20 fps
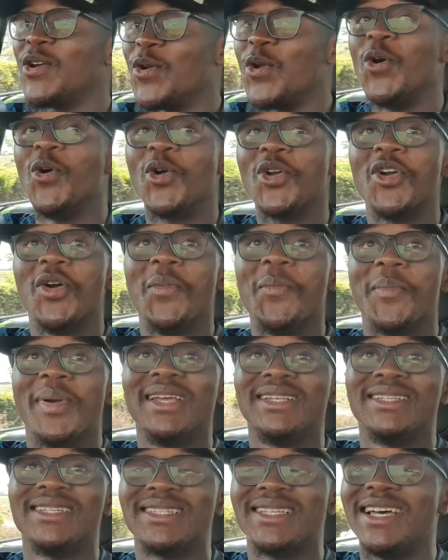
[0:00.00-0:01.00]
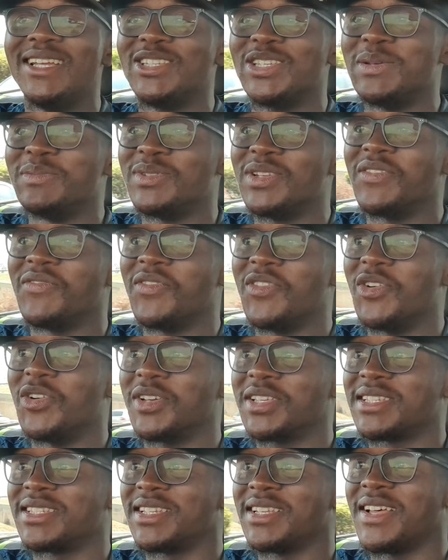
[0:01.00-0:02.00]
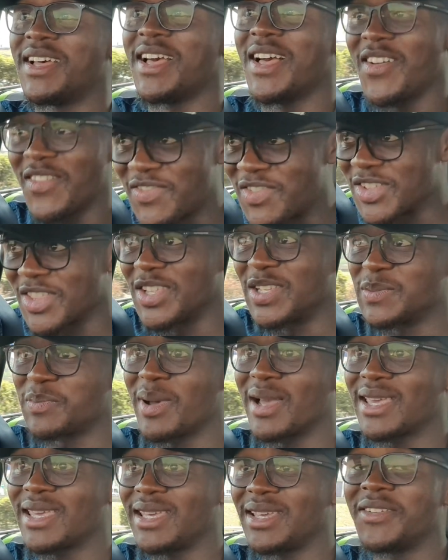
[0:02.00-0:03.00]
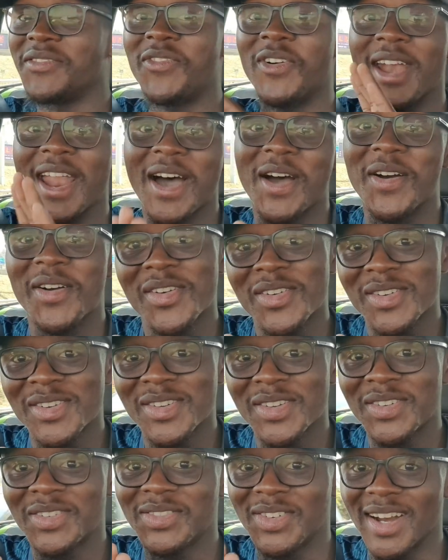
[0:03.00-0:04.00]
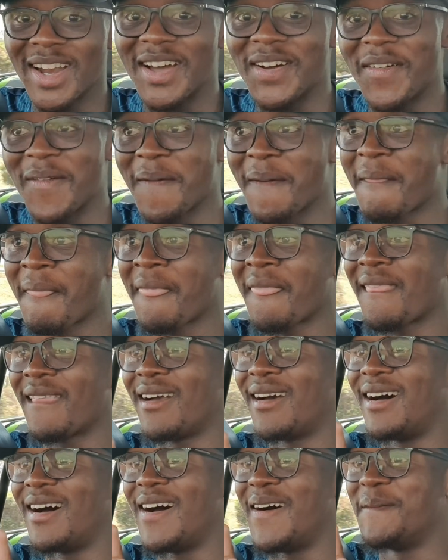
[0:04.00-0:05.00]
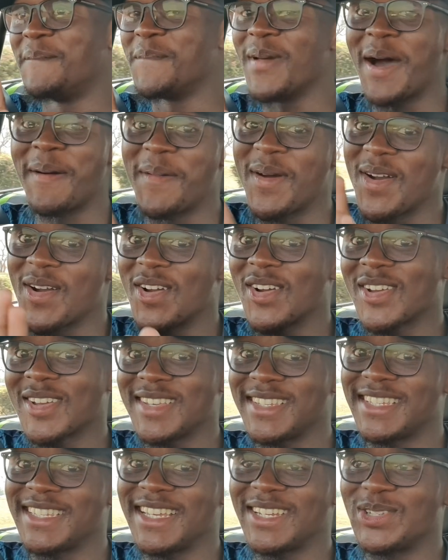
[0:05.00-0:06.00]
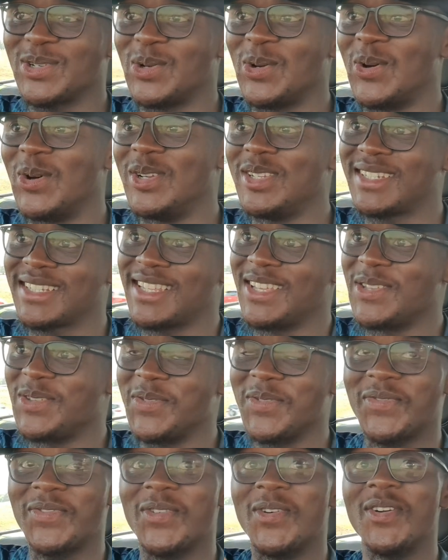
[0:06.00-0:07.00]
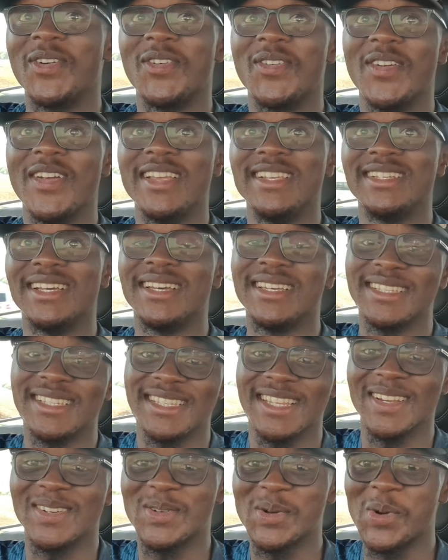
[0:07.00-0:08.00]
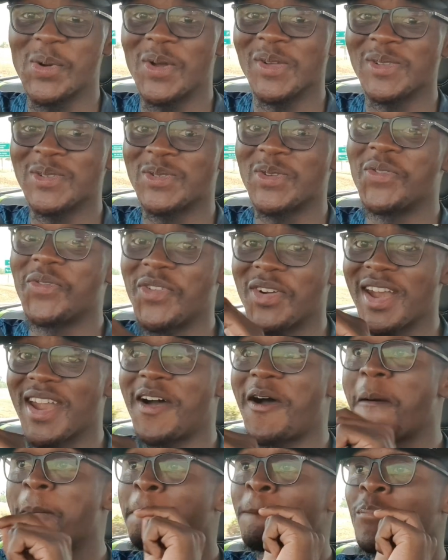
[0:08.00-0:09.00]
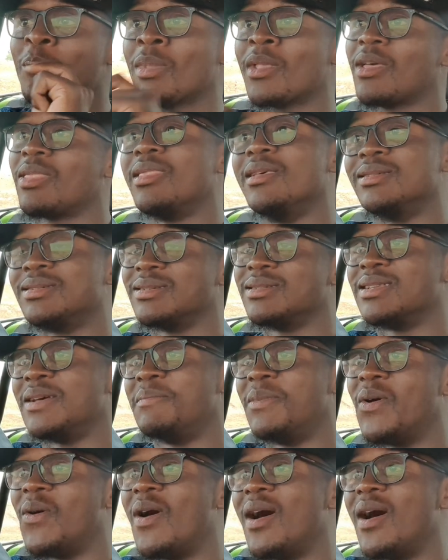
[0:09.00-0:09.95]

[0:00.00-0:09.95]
no competitor in terms of looks for this bakkie for now. The Amarok is yet to launch. The new Ford Ranger is yet to launch. So for now, this is number